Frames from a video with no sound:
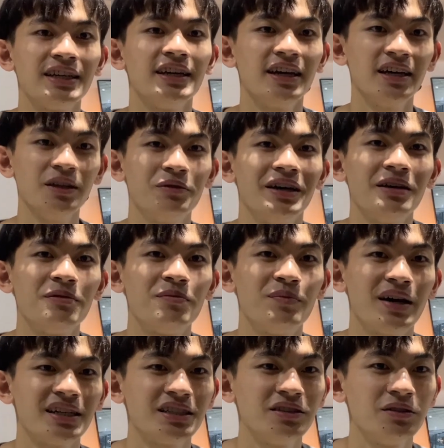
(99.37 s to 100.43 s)
Anyway,
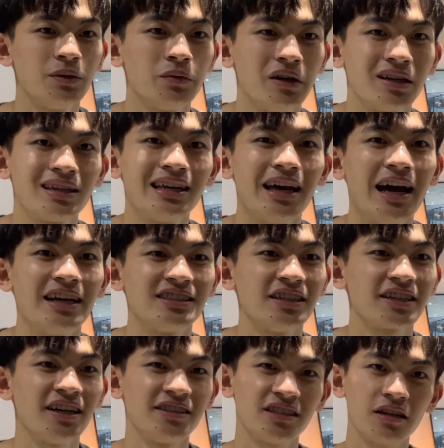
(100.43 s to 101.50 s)
back to the work. As
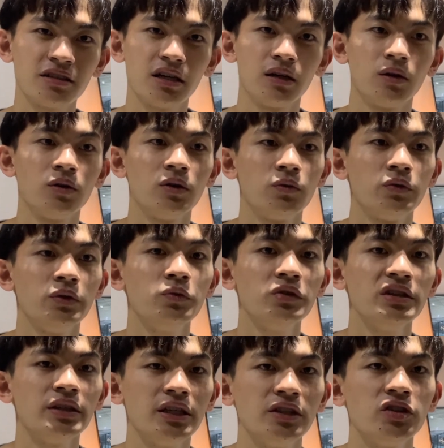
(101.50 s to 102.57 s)
a consultant, we
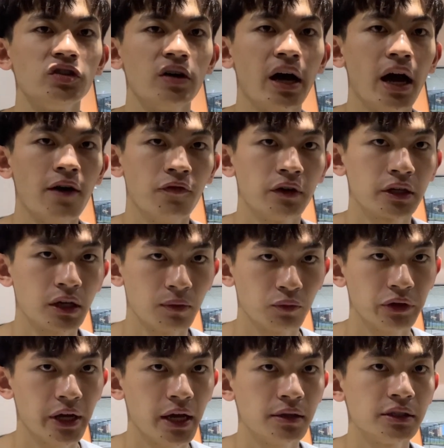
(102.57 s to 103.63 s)
would need to have a
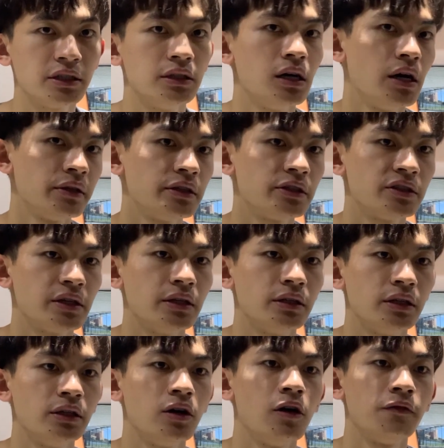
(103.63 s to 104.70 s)
comprehensive
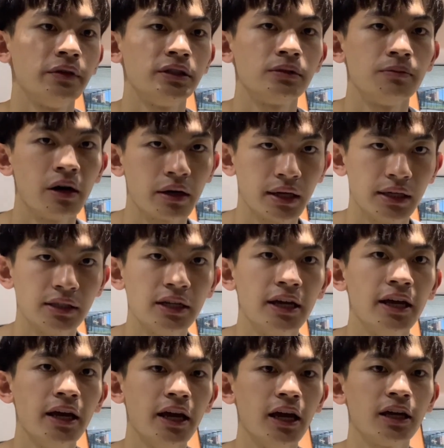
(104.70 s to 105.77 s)
understanding of this market
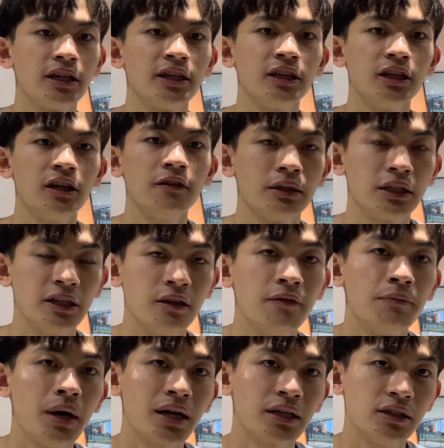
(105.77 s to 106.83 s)
and give it a
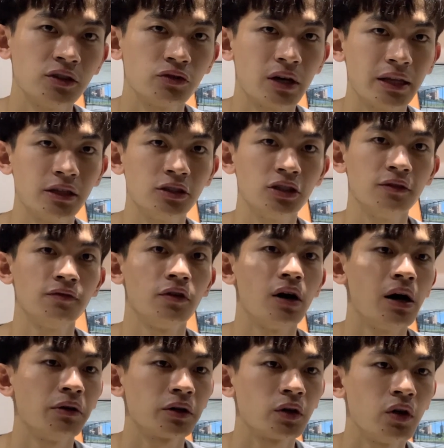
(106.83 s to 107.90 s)
market strategy for
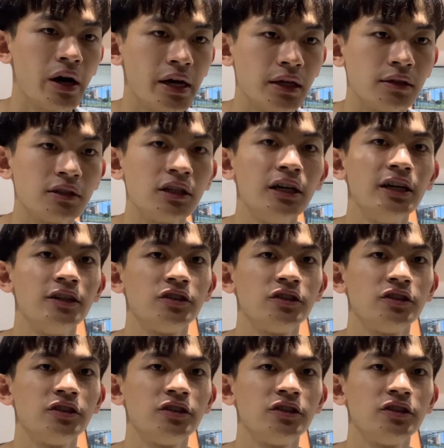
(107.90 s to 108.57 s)
our client.